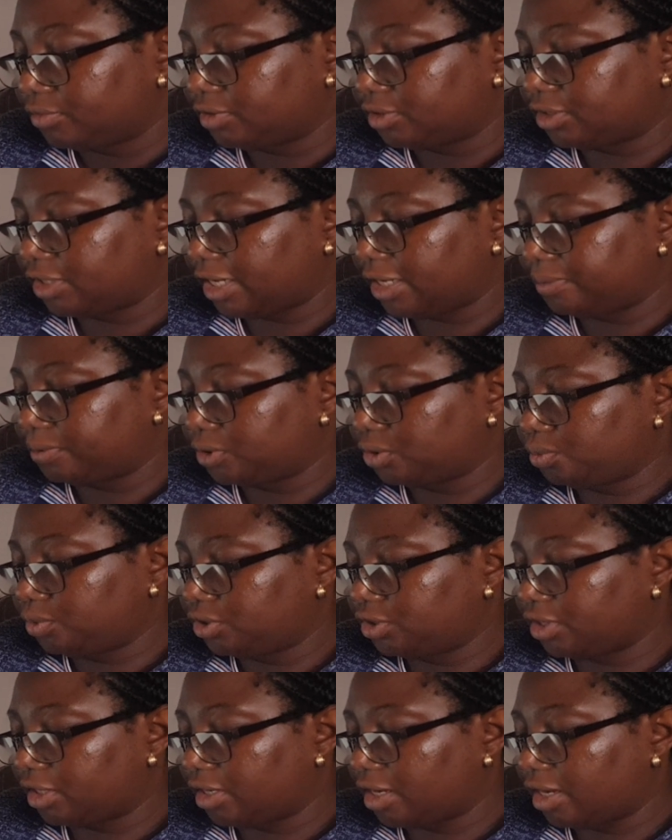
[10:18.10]
types
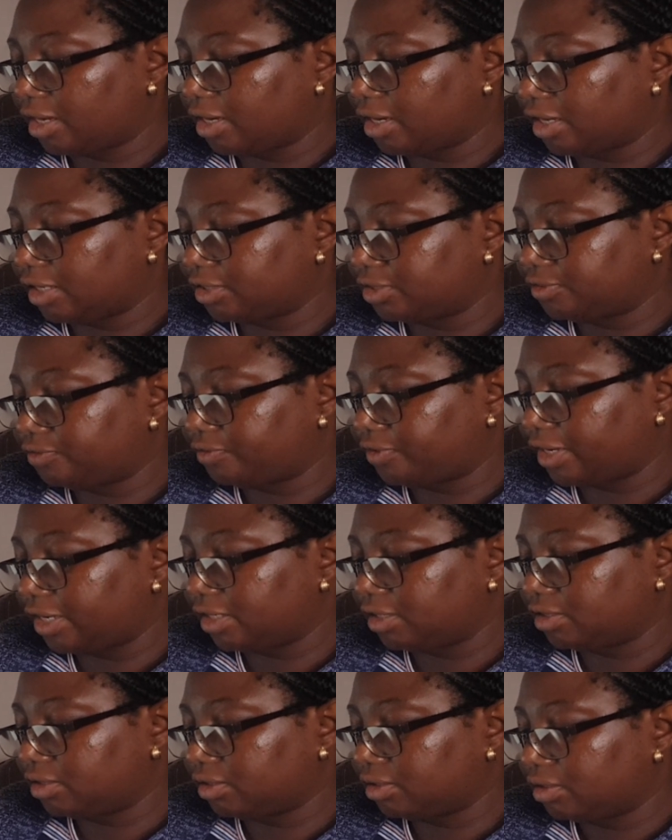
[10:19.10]
which are
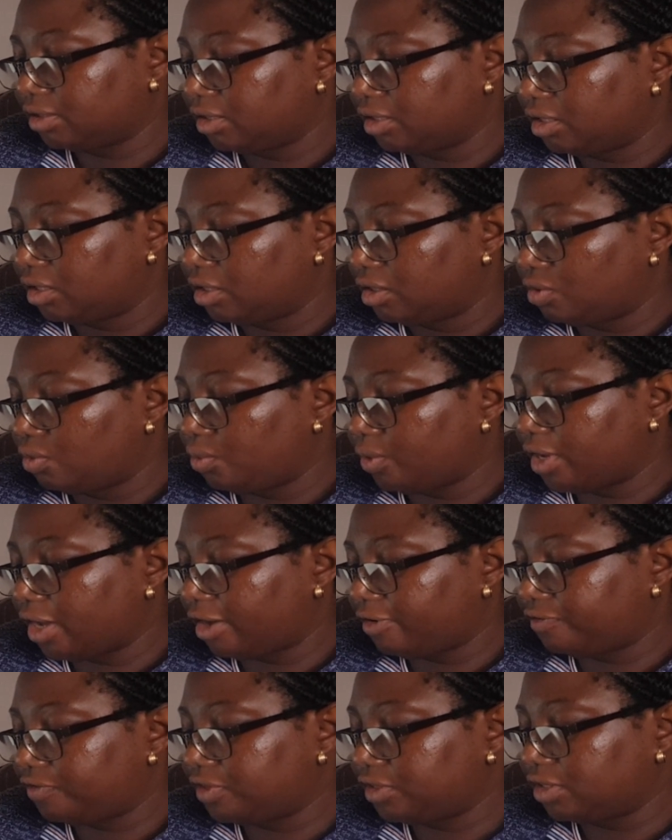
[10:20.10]
classified. We
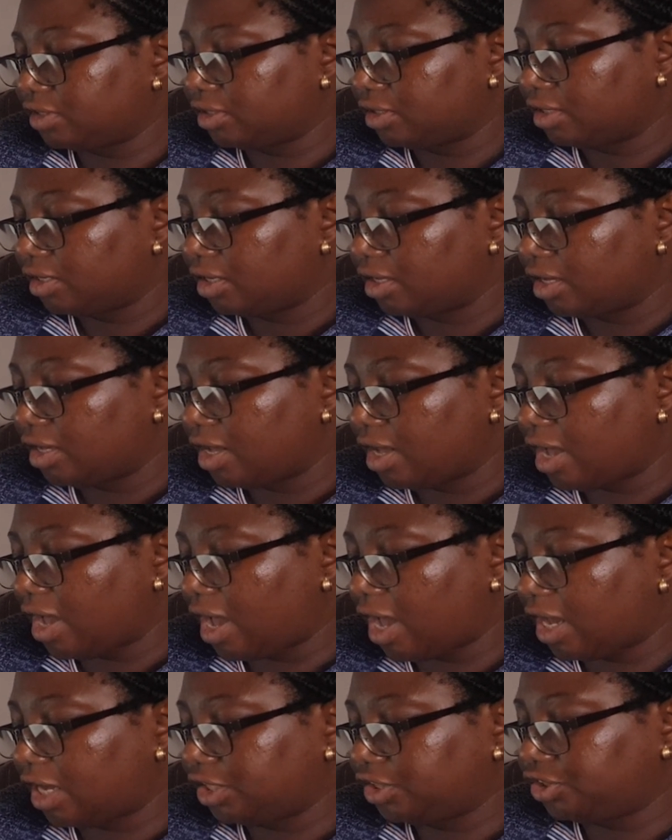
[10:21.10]
have the
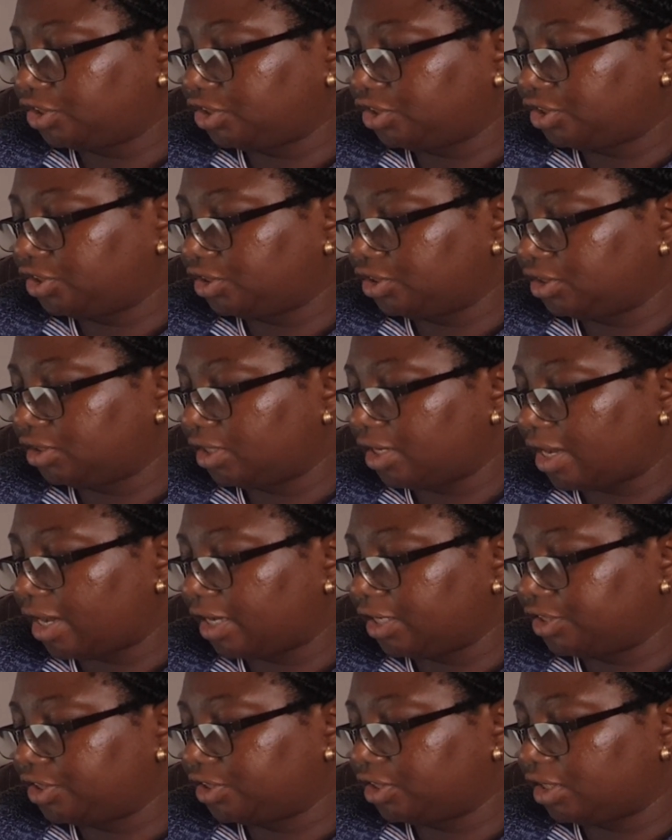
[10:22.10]
IgG,
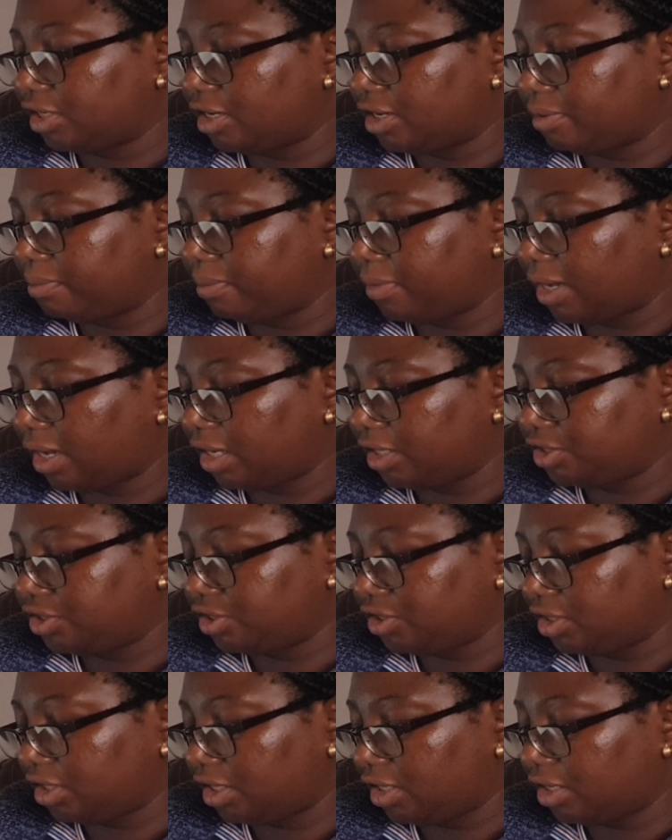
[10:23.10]
IgM,
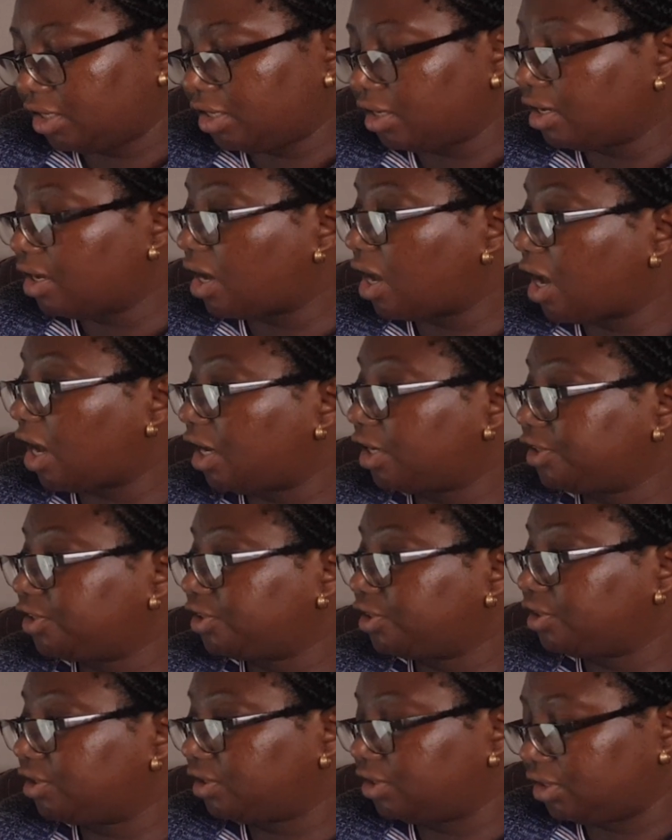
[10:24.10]
IgA,
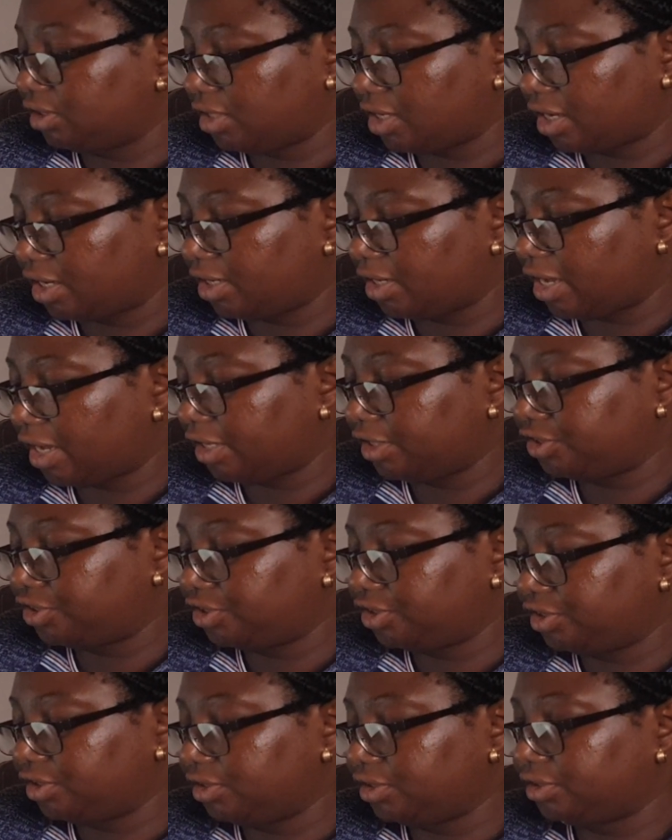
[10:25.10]
IgD, and
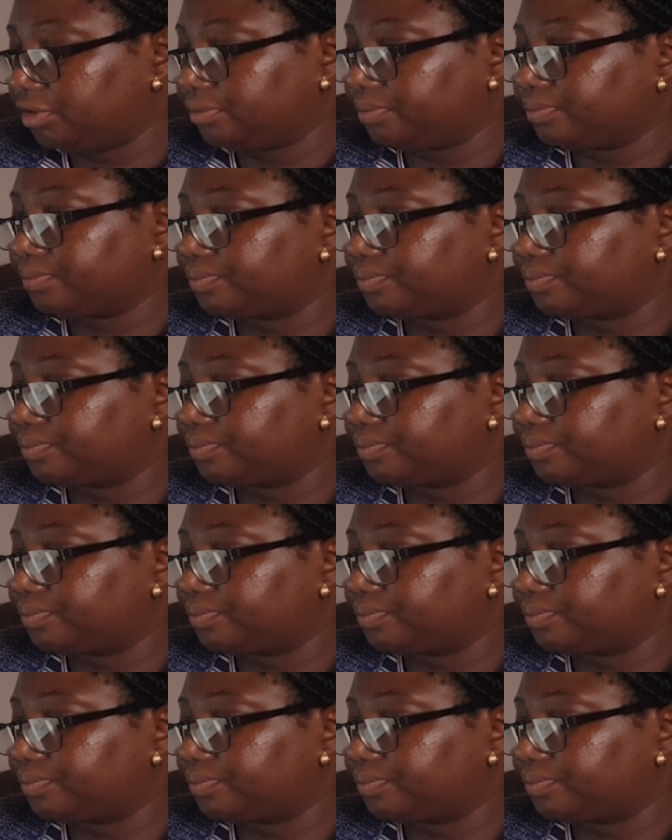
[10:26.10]
IgA.